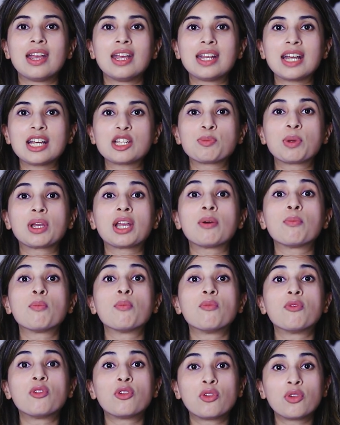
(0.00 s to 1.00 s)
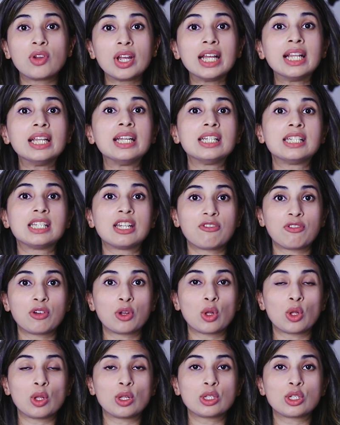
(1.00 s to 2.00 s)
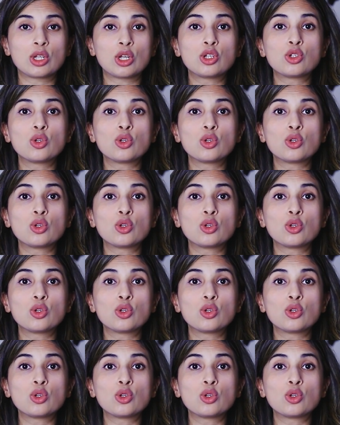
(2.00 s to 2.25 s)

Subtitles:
it has become really difficult